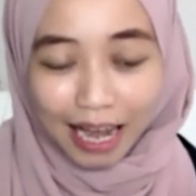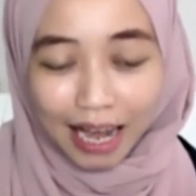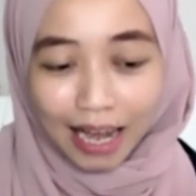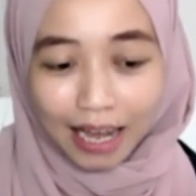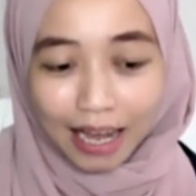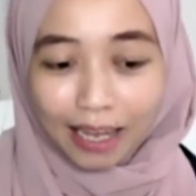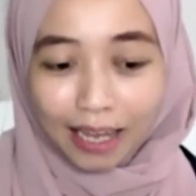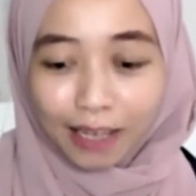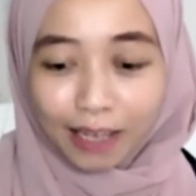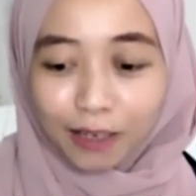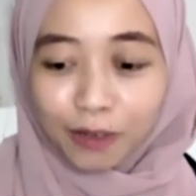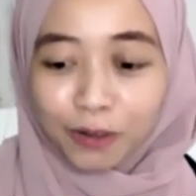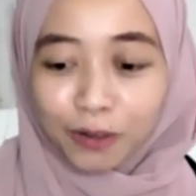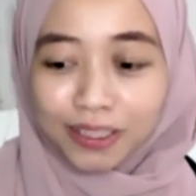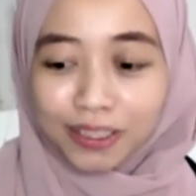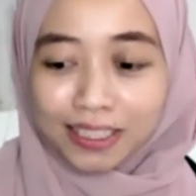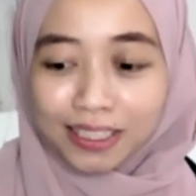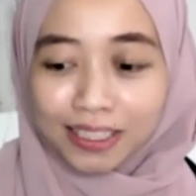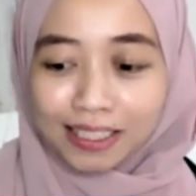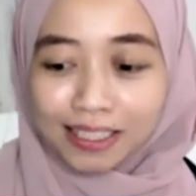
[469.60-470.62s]
and
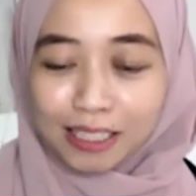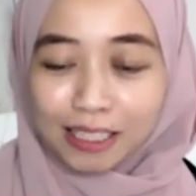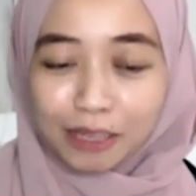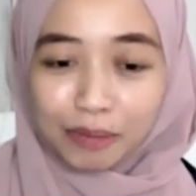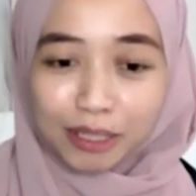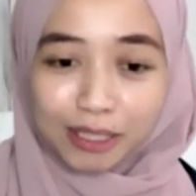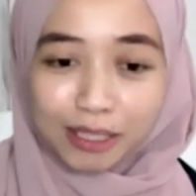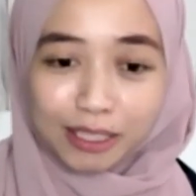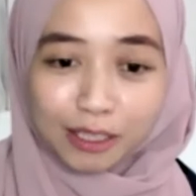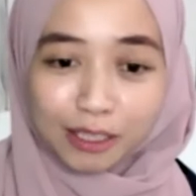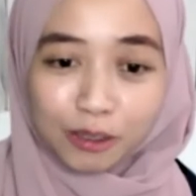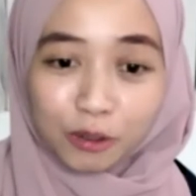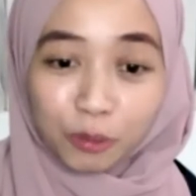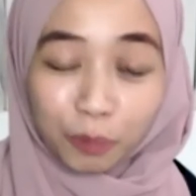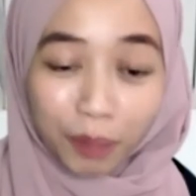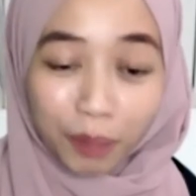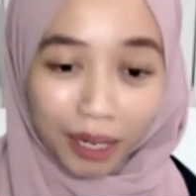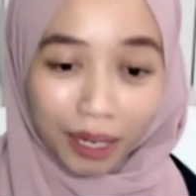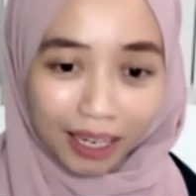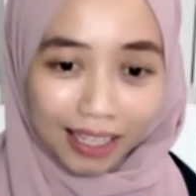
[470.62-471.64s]
not just limited to
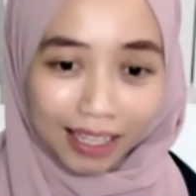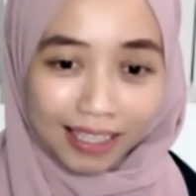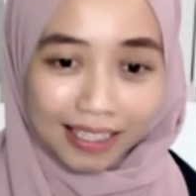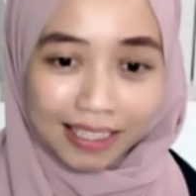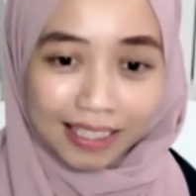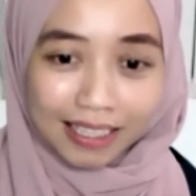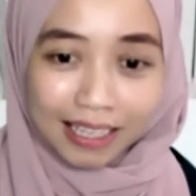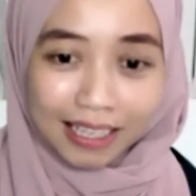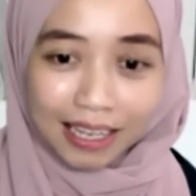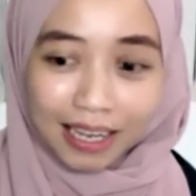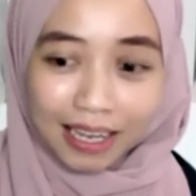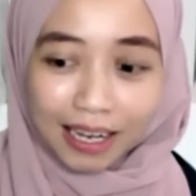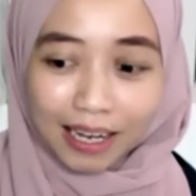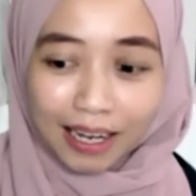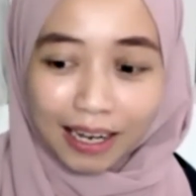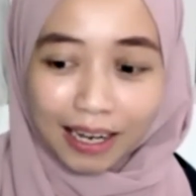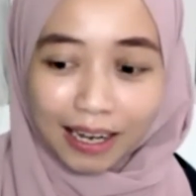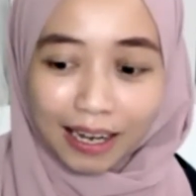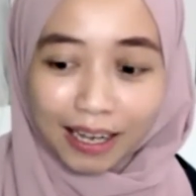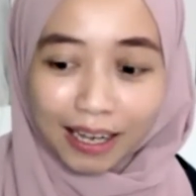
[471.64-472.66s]
pets.
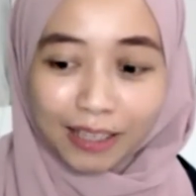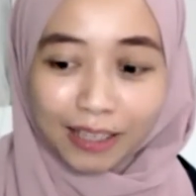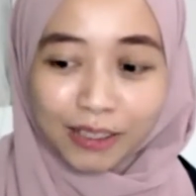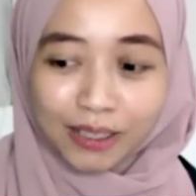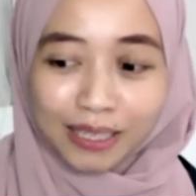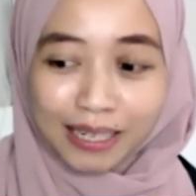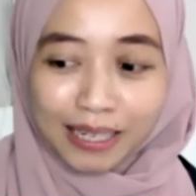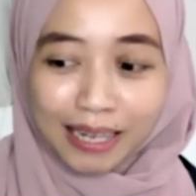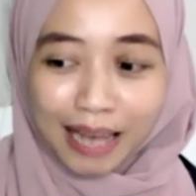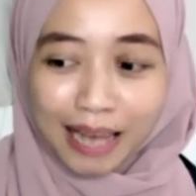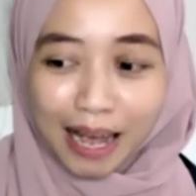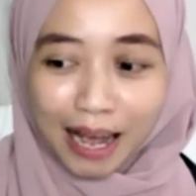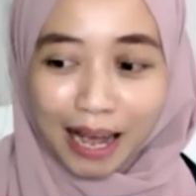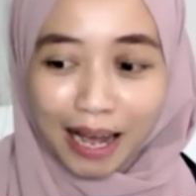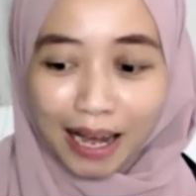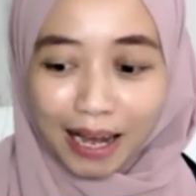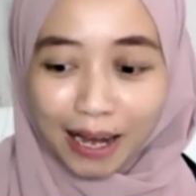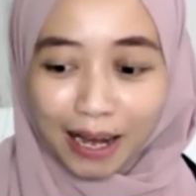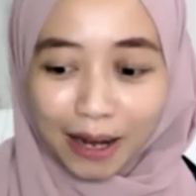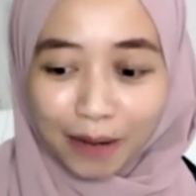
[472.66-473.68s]
Actually,
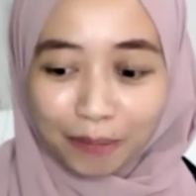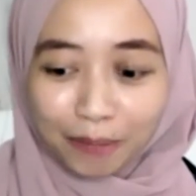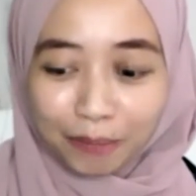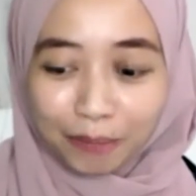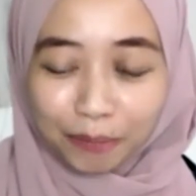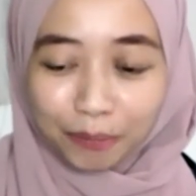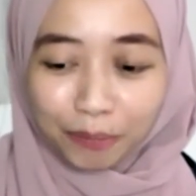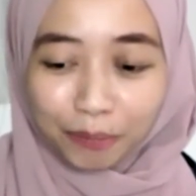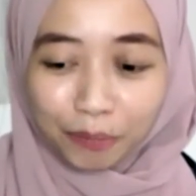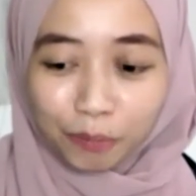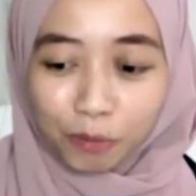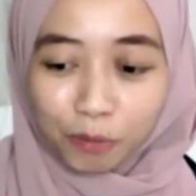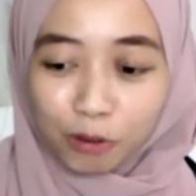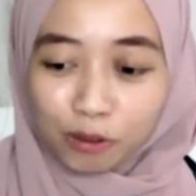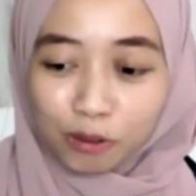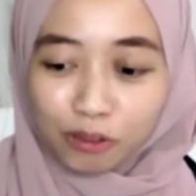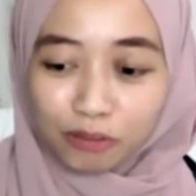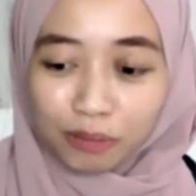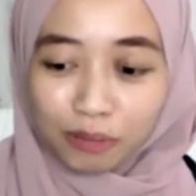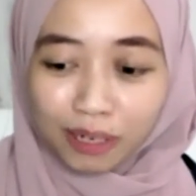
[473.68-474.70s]

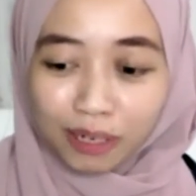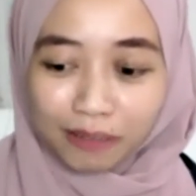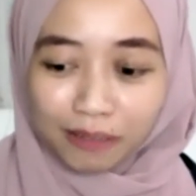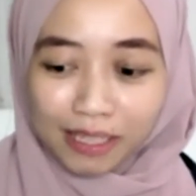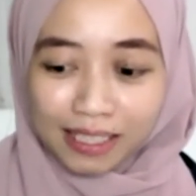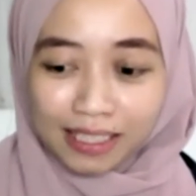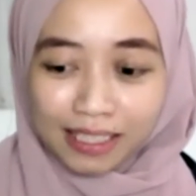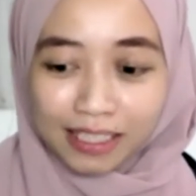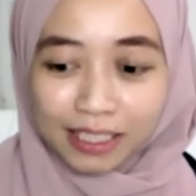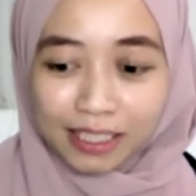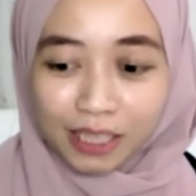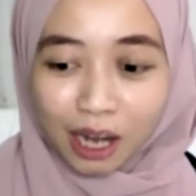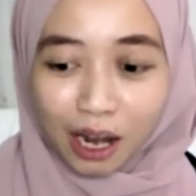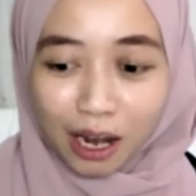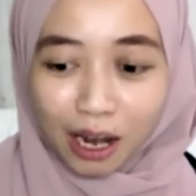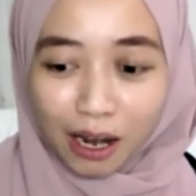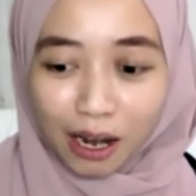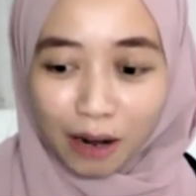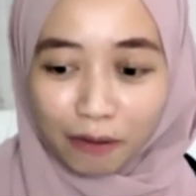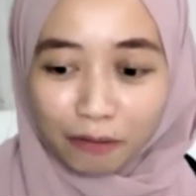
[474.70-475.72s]
most of my research
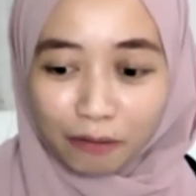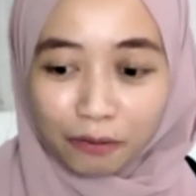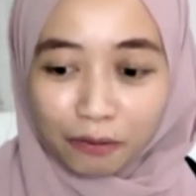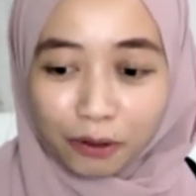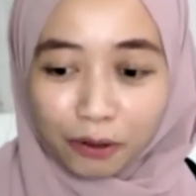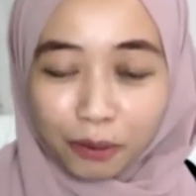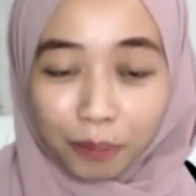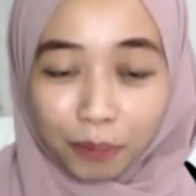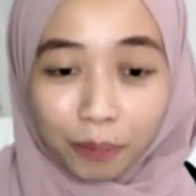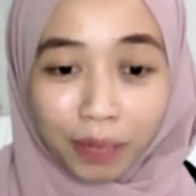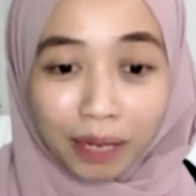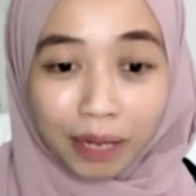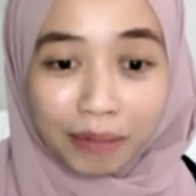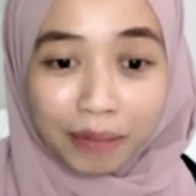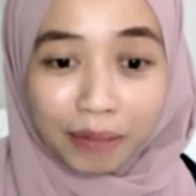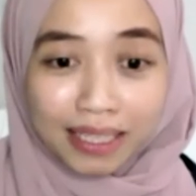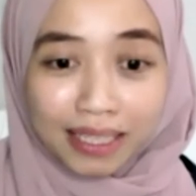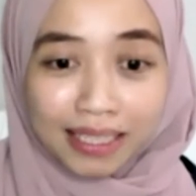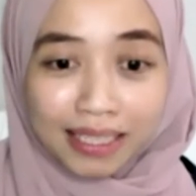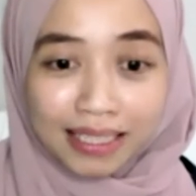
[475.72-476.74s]
are from
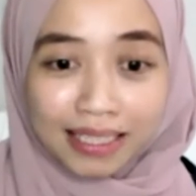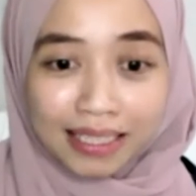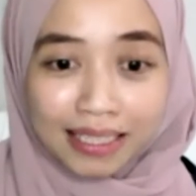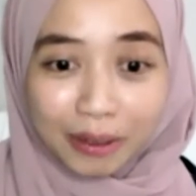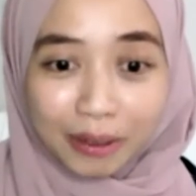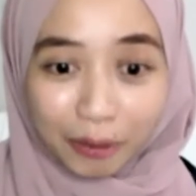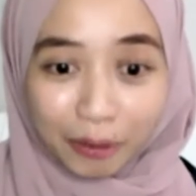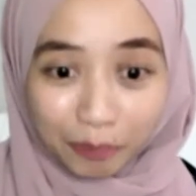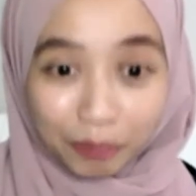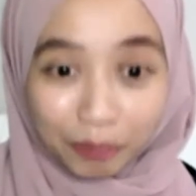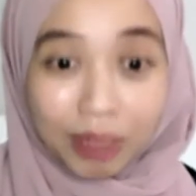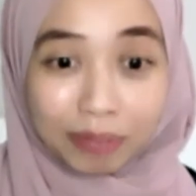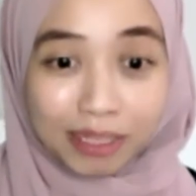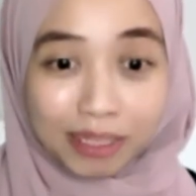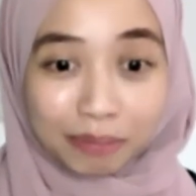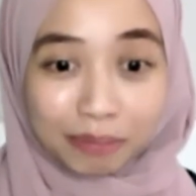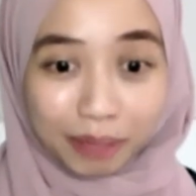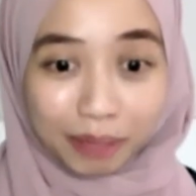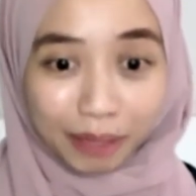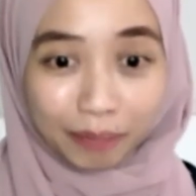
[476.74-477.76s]
babies
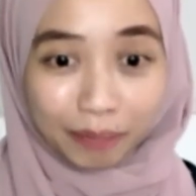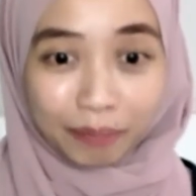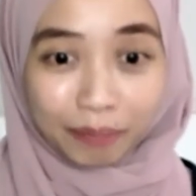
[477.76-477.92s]
bib,